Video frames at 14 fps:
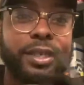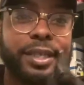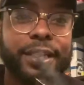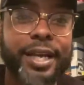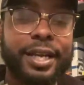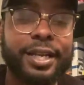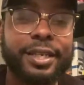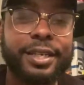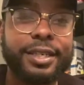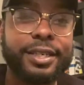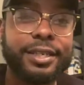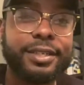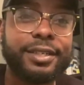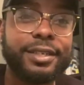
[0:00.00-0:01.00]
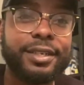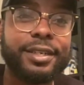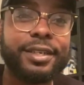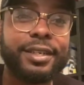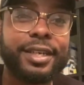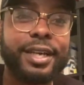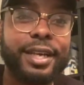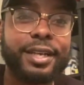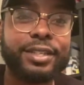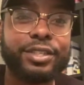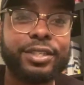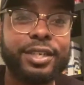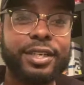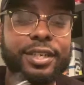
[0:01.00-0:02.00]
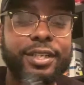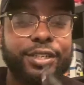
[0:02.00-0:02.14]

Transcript: Got a got a uh,